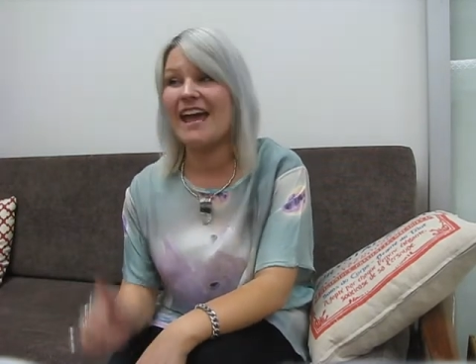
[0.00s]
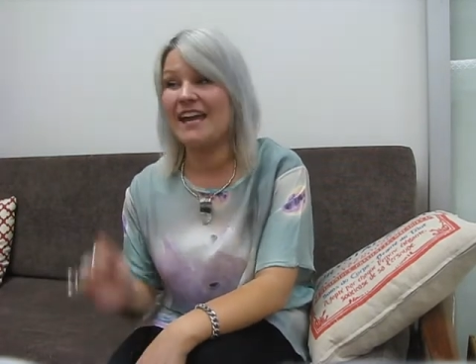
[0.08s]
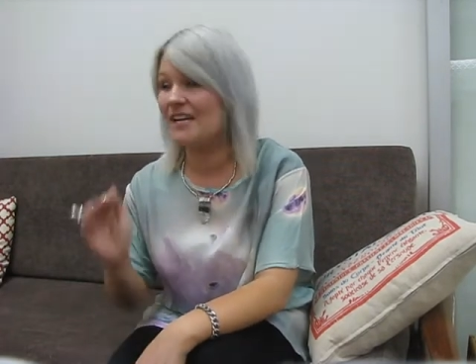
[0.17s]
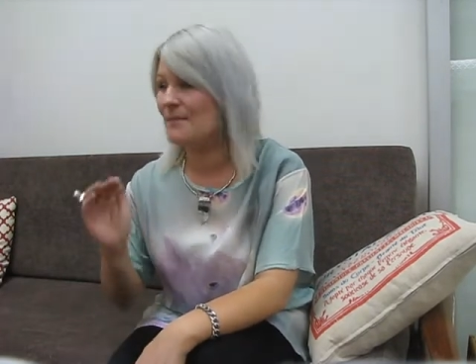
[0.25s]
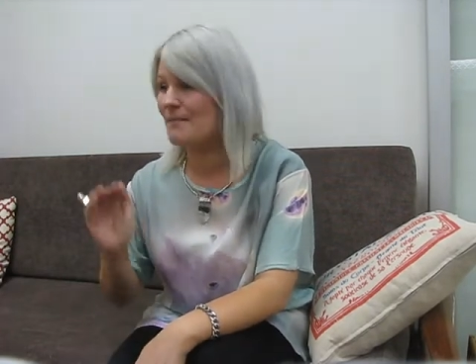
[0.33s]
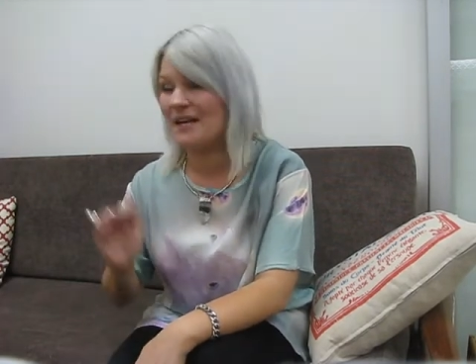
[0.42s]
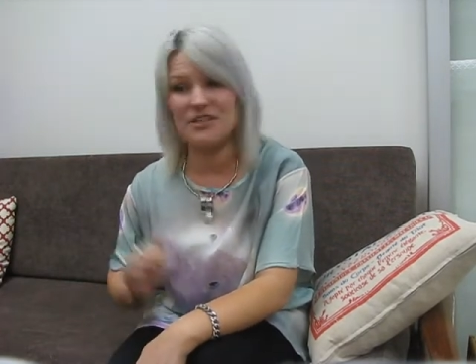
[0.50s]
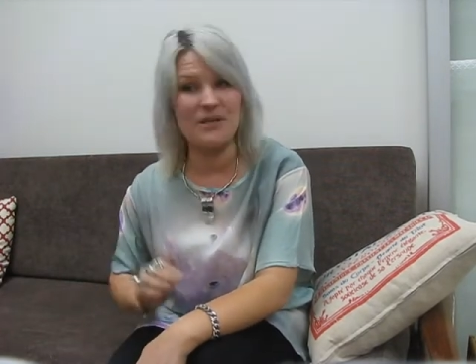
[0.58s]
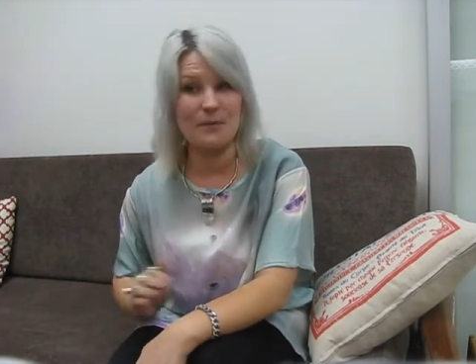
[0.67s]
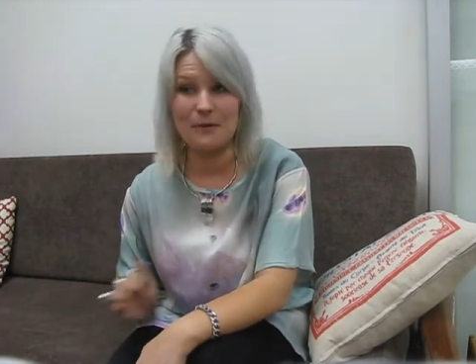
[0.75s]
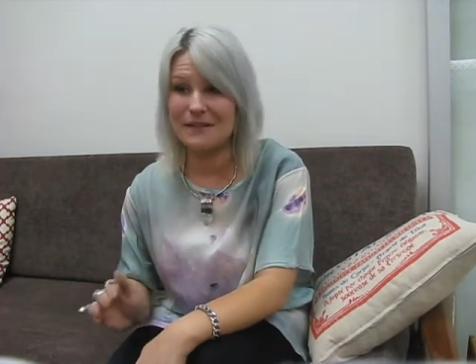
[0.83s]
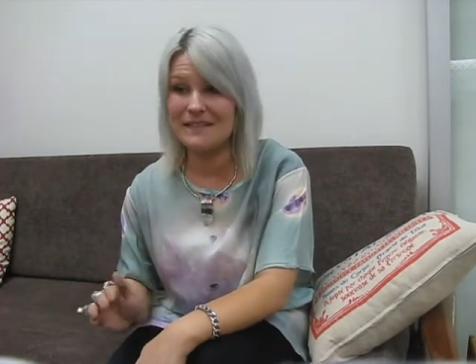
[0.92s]
and
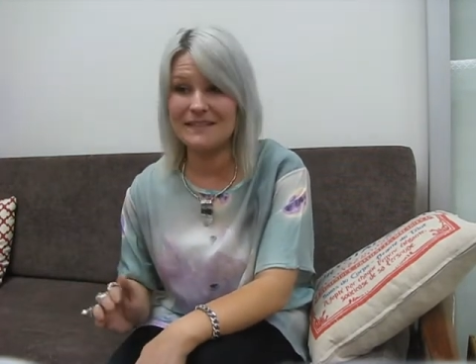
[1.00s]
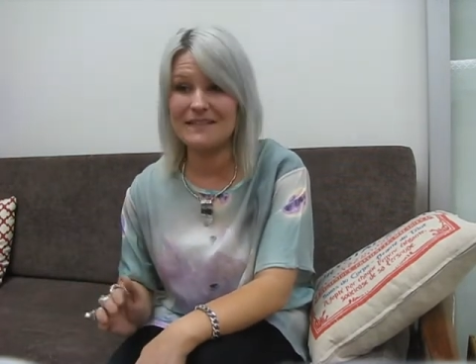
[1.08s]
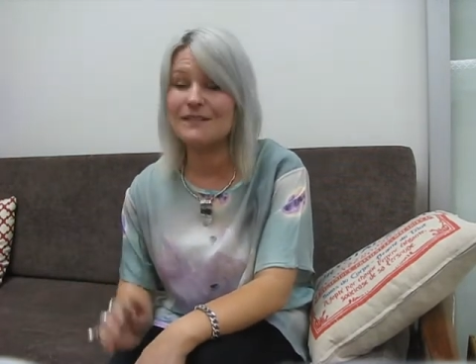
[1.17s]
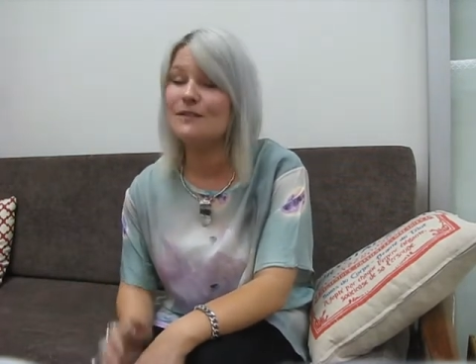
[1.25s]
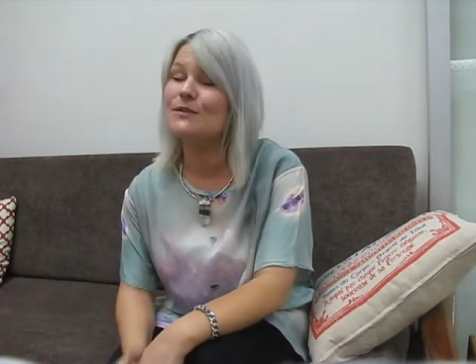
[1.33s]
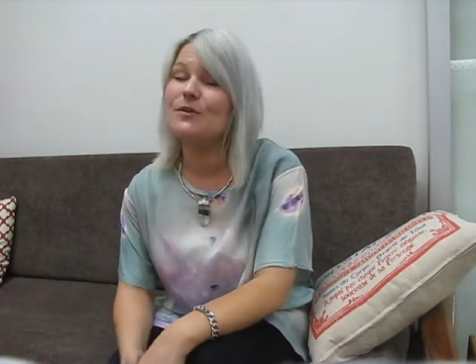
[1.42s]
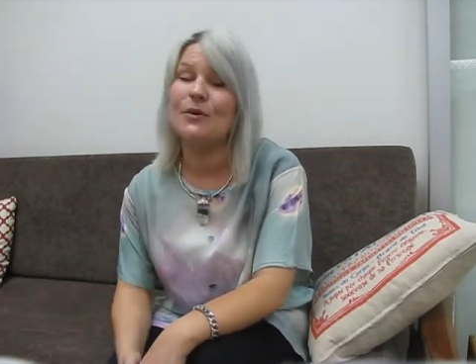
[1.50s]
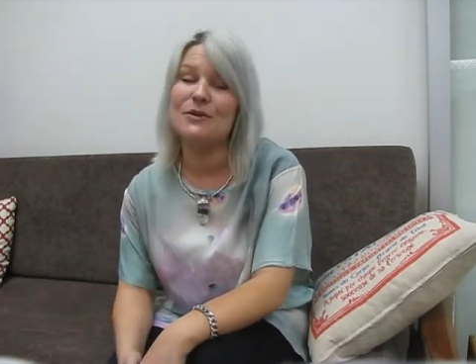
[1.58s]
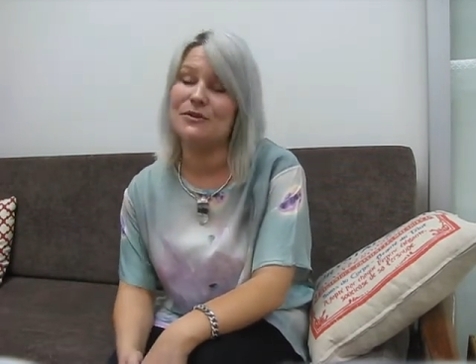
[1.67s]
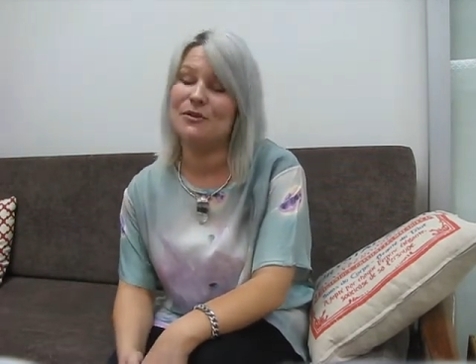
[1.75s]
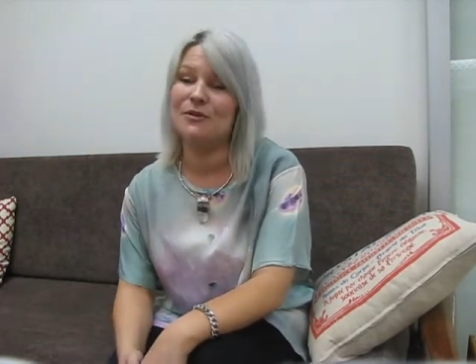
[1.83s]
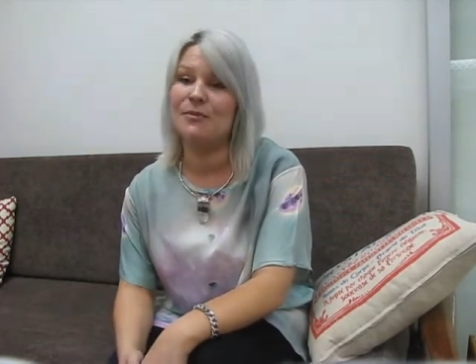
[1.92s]
matching prints, so
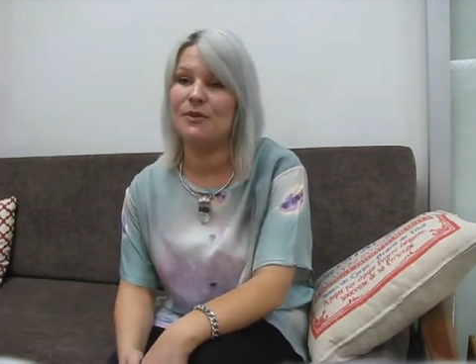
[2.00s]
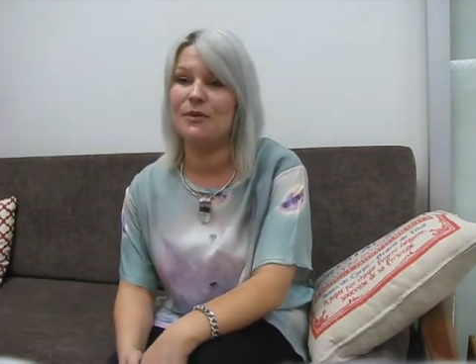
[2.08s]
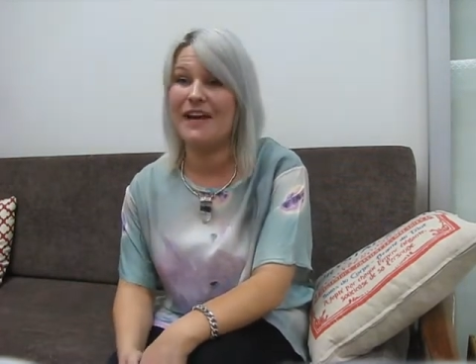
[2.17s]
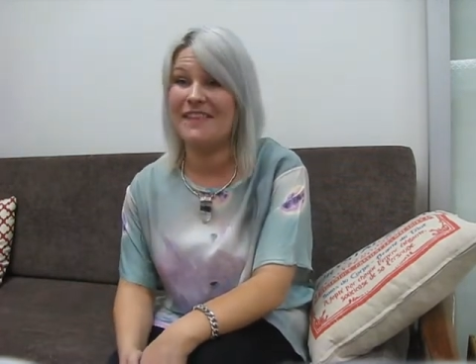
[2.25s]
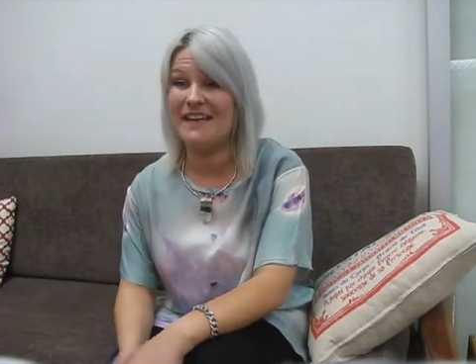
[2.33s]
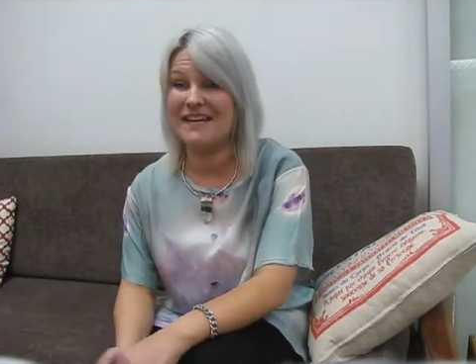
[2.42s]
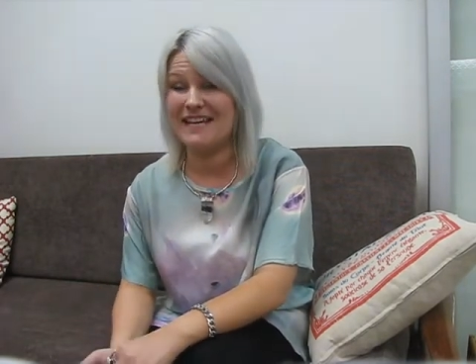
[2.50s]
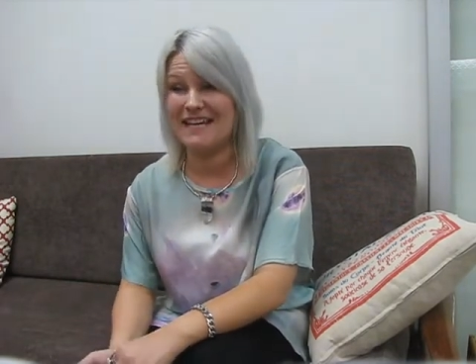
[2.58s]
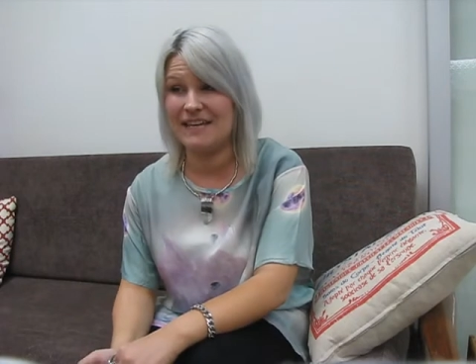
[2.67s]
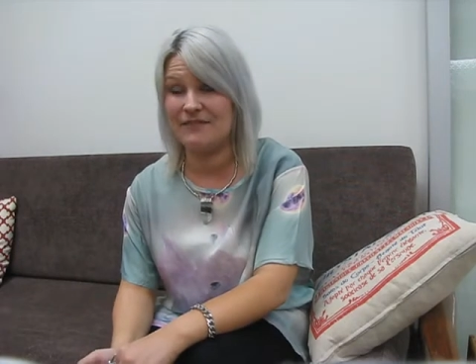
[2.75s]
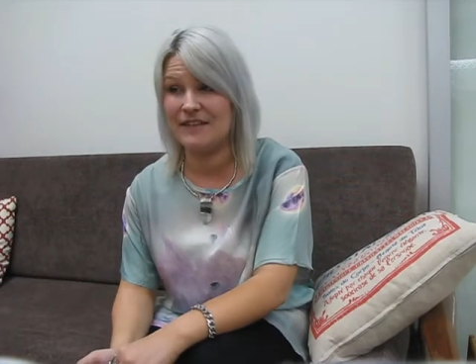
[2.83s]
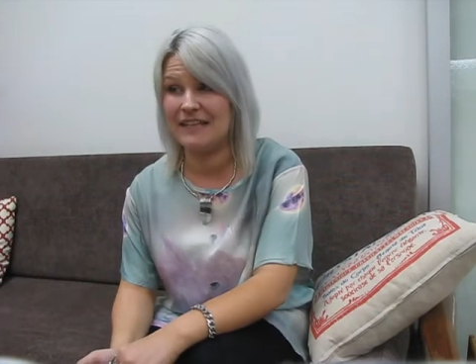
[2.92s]
adorable, and then
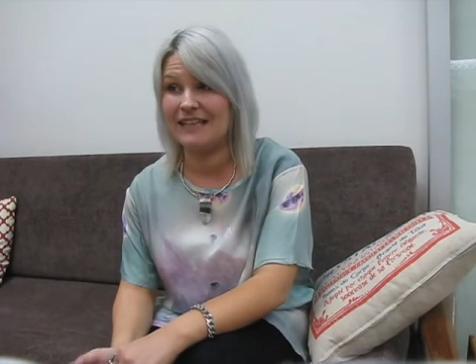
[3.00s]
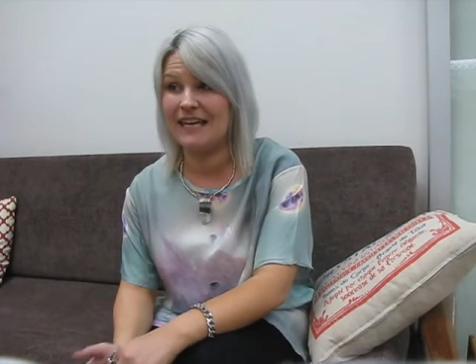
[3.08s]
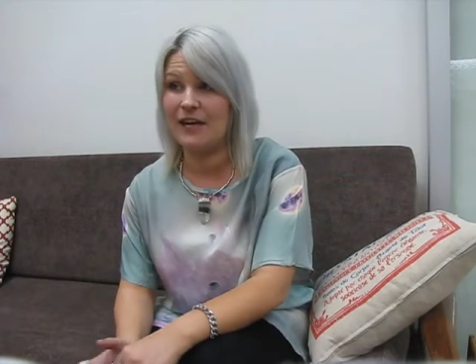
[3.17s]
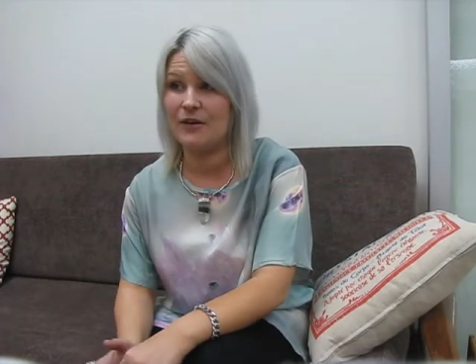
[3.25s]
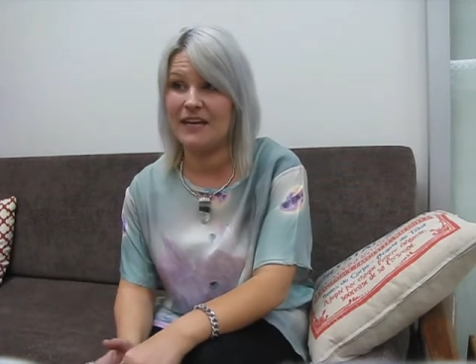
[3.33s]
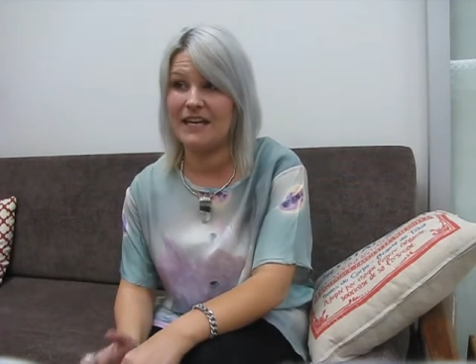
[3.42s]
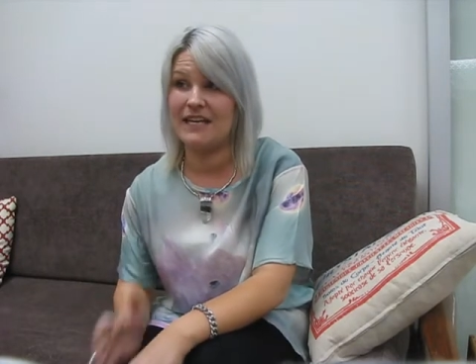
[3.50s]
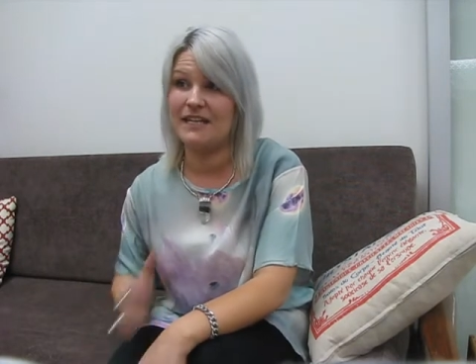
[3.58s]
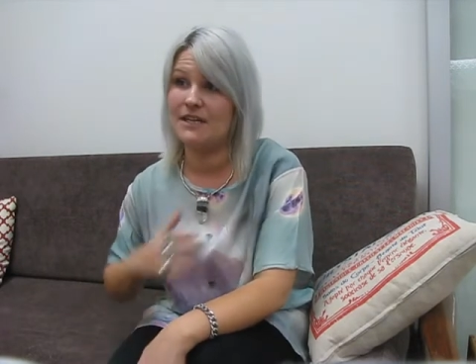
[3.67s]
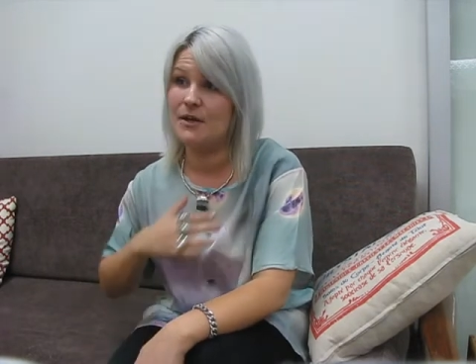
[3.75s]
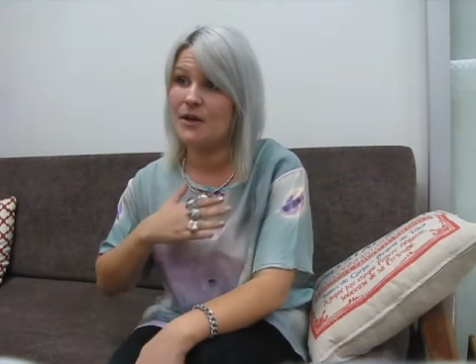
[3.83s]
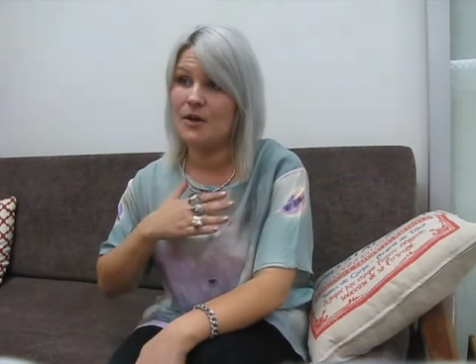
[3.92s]
even layering
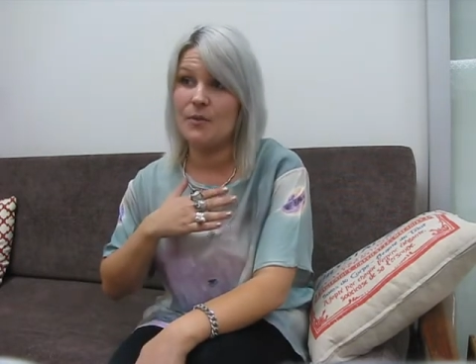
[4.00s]
in